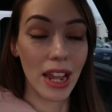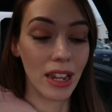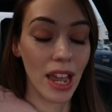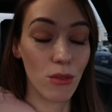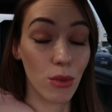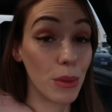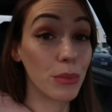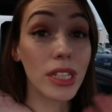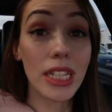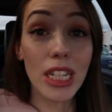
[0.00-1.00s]
I
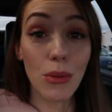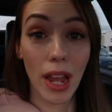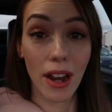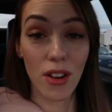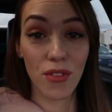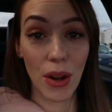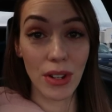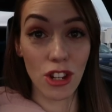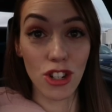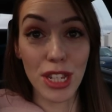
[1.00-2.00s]
completely ran out of
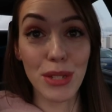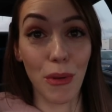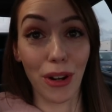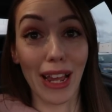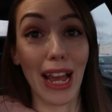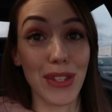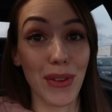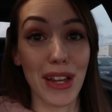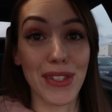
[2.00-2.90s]
foundation this morning, as you